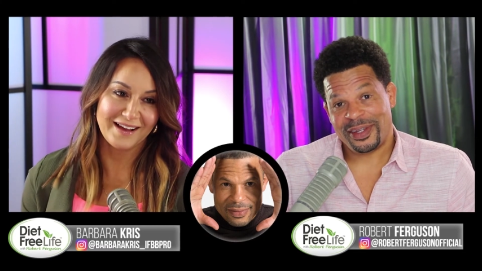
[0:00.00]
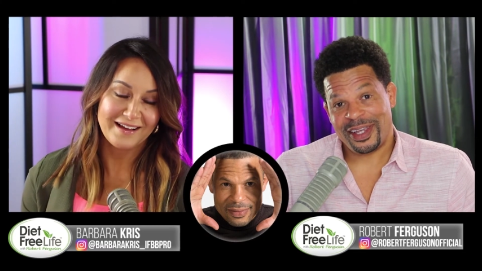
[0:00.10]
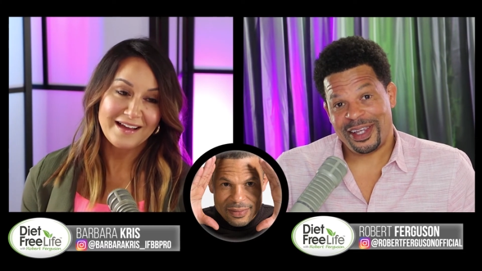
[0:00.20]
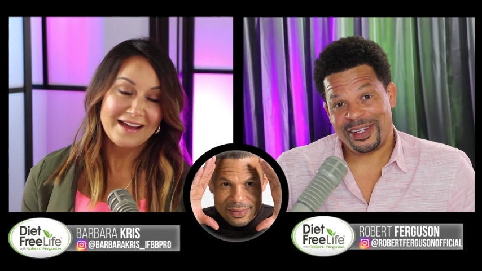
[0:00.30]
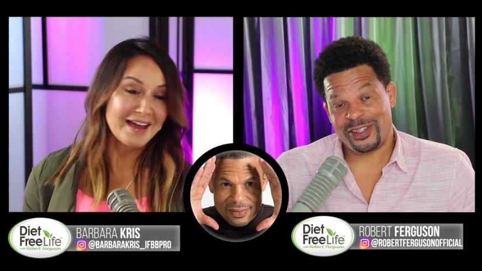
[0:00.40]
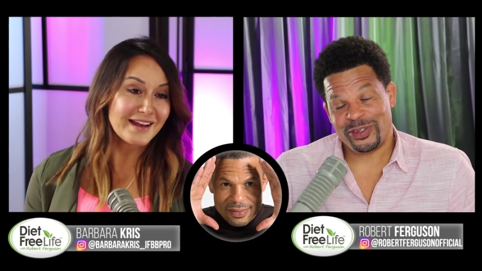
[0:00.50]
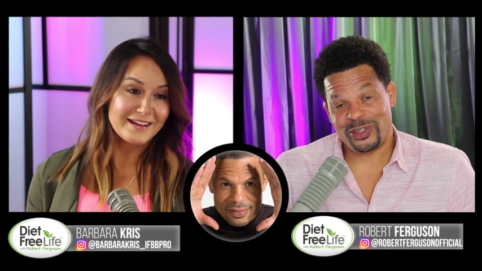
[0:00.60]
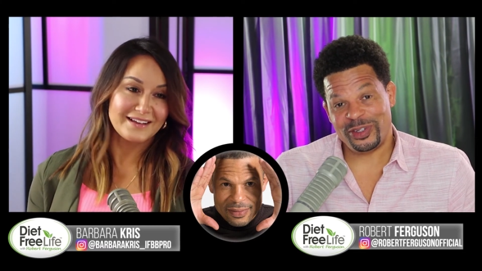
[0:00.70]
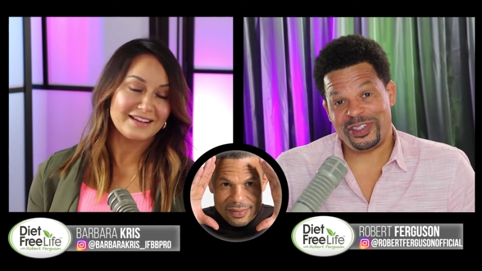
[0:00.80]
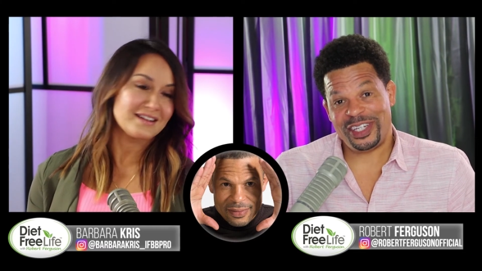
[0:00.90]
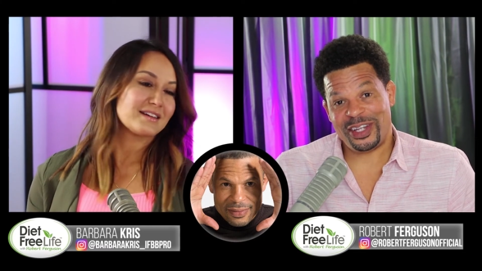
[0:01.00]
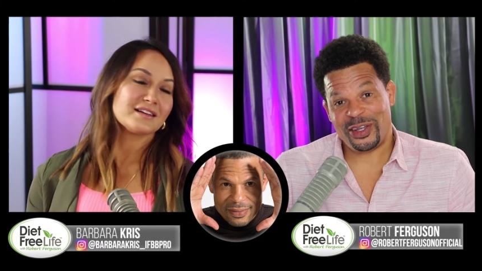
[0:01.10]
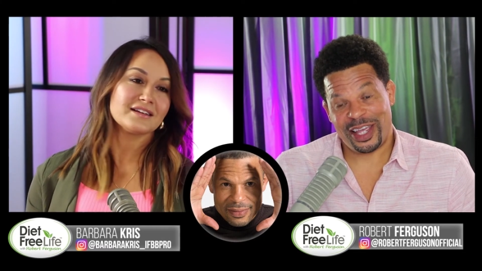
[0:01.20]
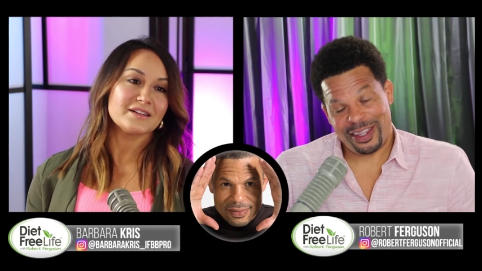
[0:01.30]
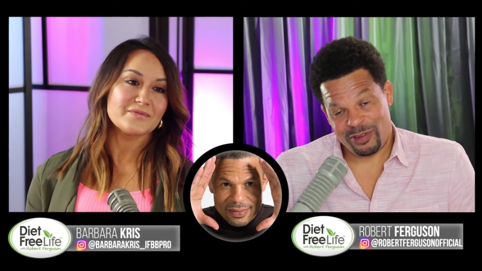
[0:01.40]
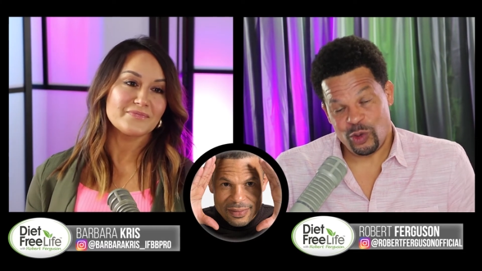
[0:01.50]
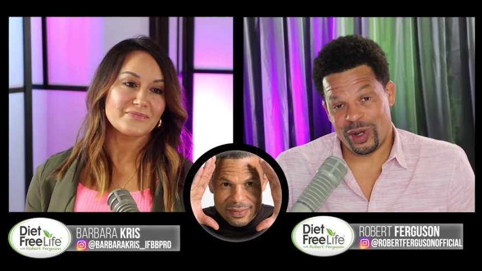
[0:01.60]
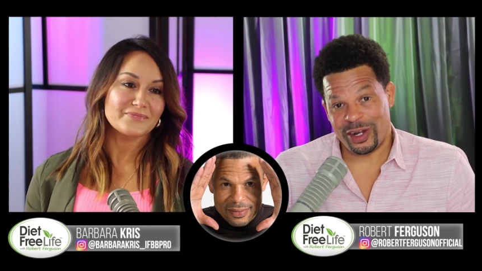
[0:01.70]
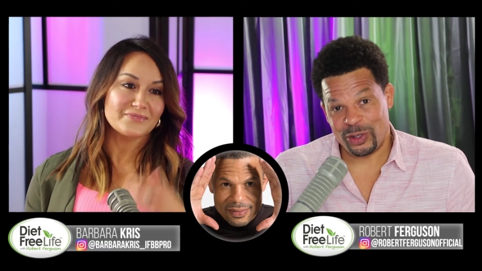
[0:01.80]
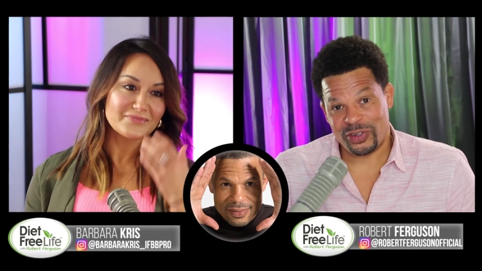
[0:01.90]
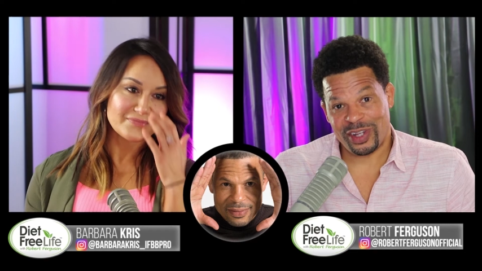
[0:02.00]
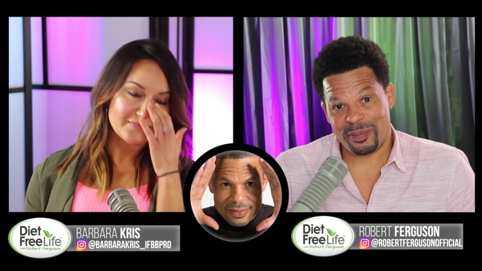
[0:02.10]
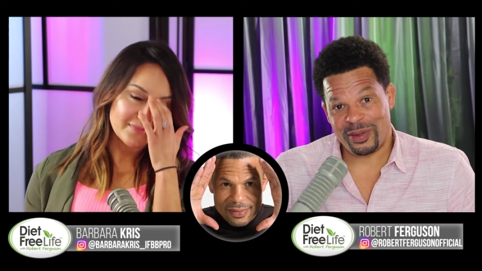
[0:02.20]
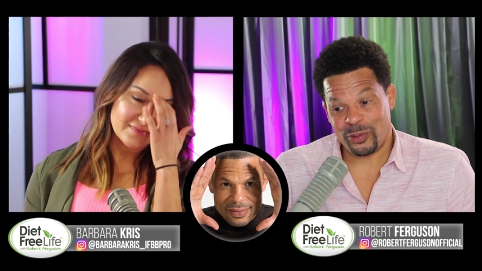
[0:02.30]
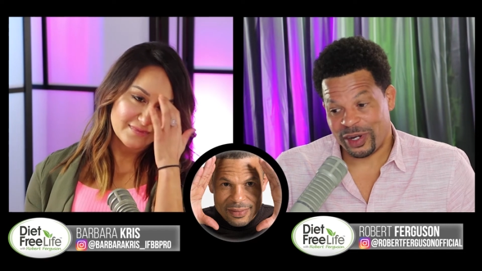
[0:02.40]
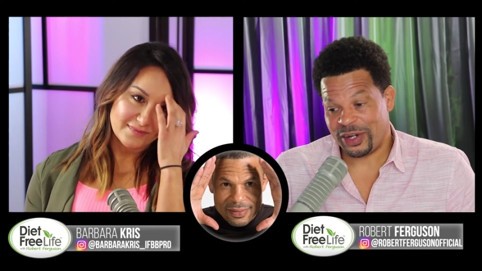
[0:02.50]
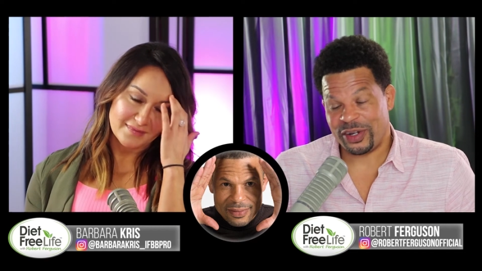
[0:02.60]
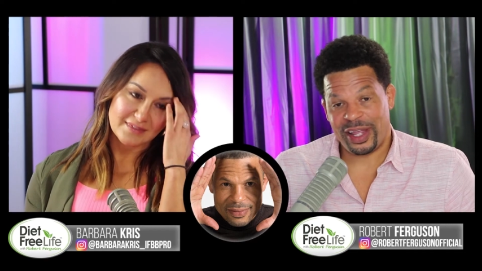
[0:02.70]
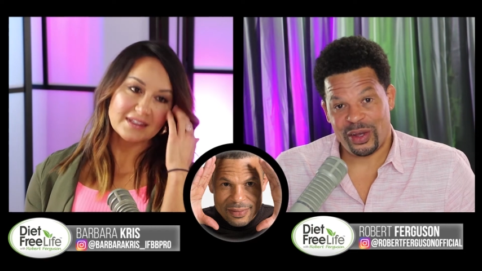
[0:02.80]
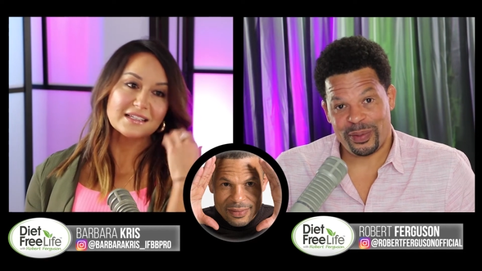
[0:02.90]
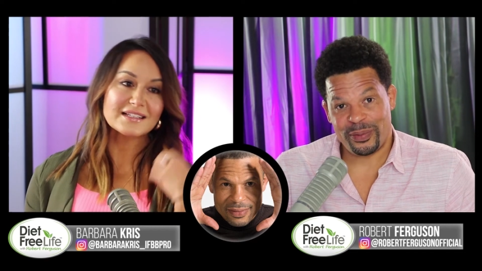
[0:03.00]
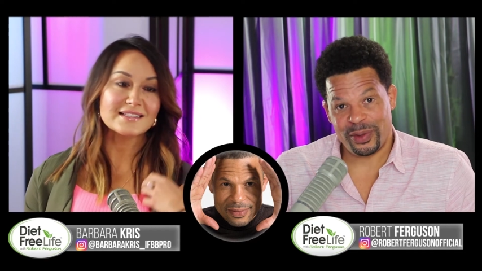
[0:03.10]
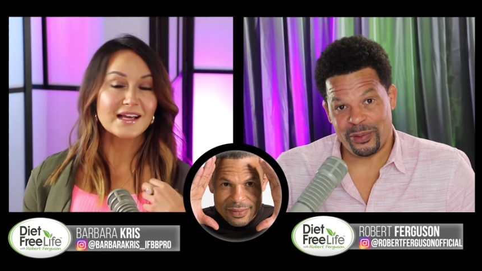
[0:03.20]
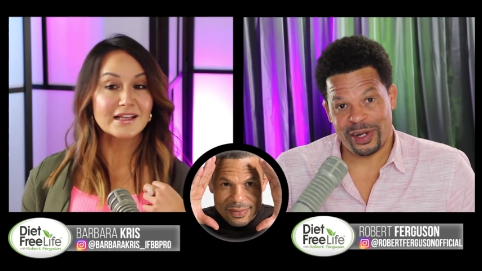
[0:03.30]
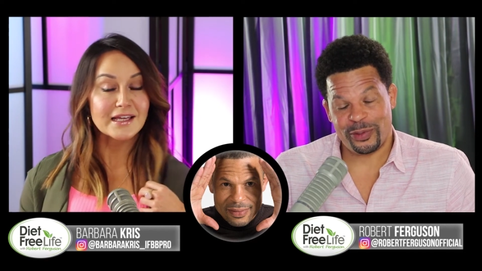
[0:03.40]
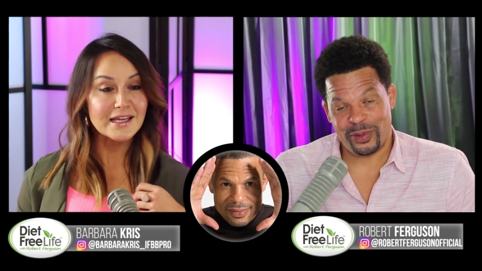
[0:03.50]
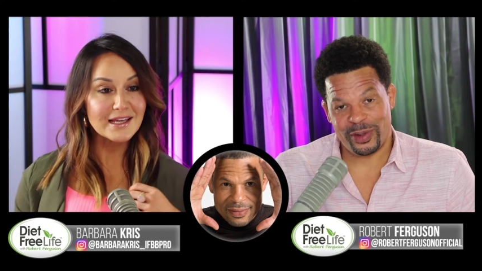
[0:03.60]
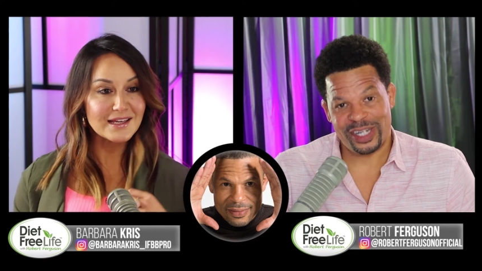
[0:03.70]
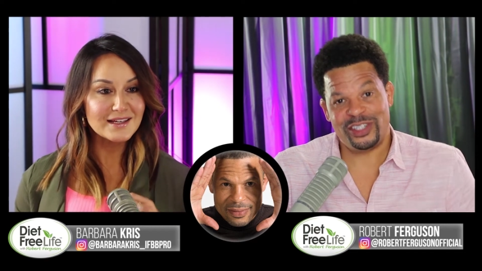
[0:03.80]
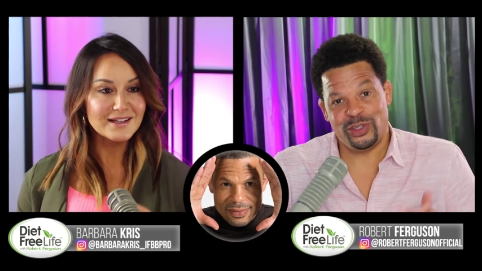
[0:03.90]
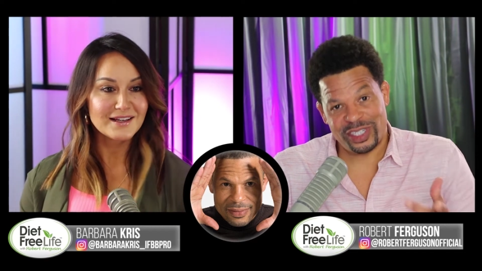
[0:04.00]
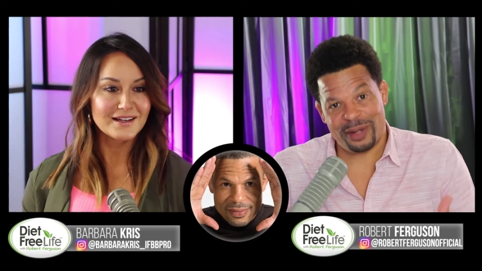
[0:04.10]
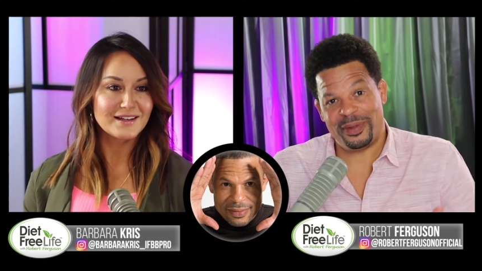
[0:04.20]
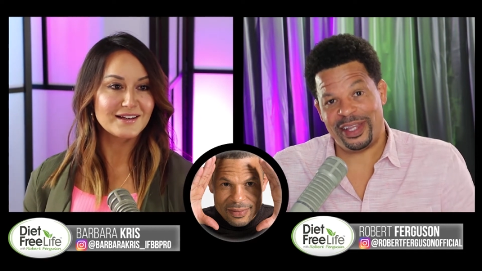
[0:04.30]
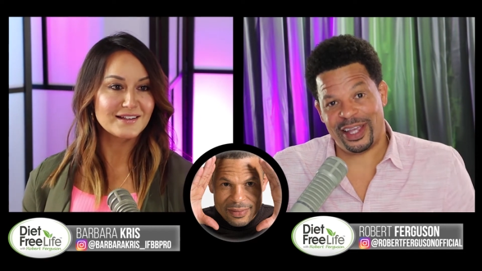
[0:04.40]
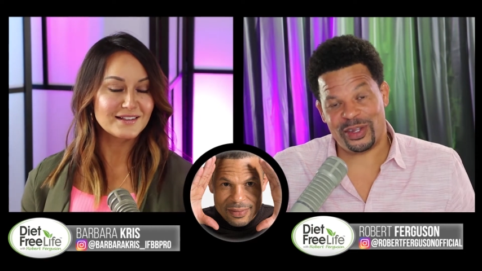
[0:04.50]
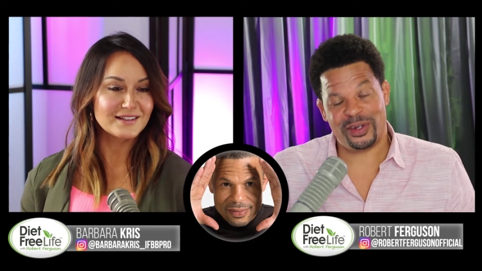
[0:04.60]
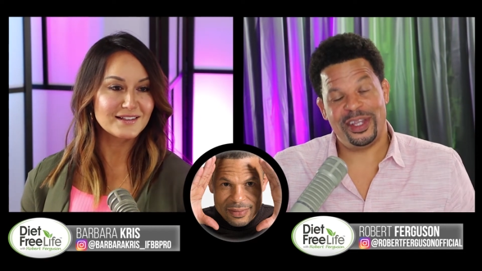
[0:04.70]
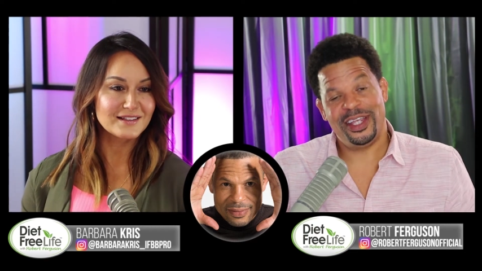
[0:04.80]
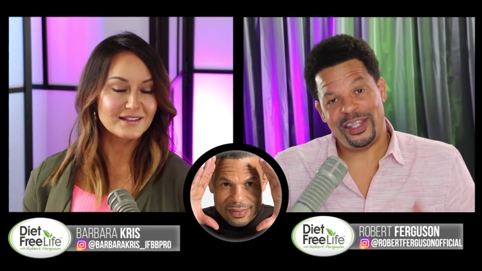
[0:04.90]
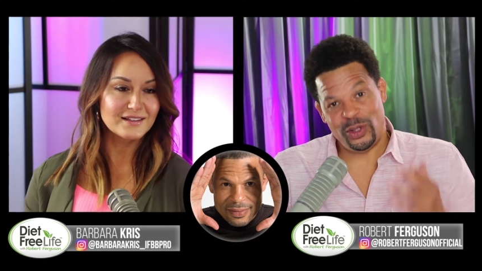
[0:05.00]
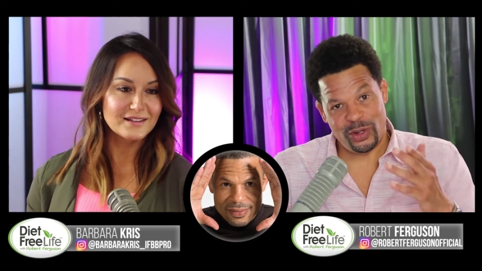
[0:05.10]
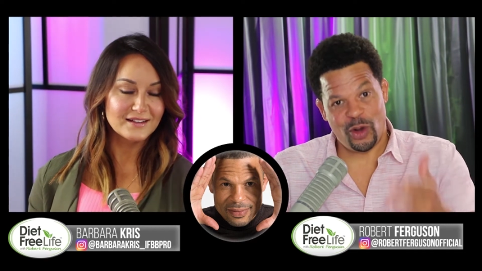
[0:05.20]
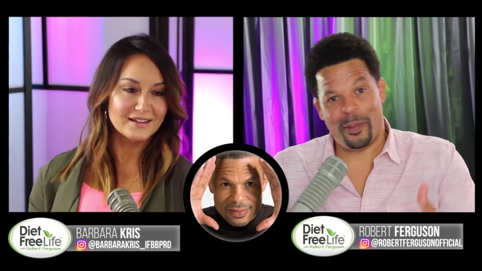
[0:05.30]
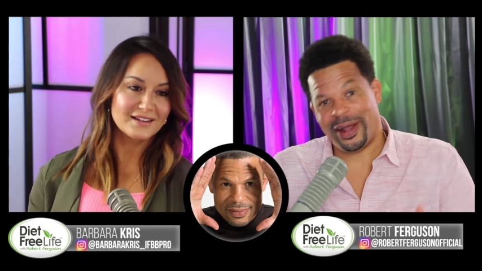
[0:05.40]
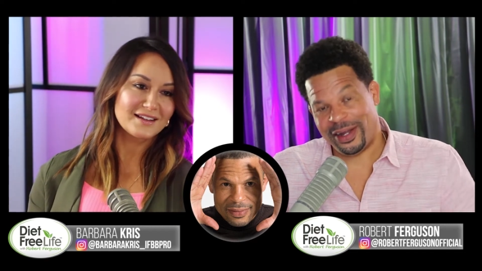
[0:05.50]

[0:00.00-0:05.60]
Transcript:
Speaker 1: yeah. Okay, so Susan G. Hey, if you want to do something, we're here to help. We want to. We let's do something together. You know my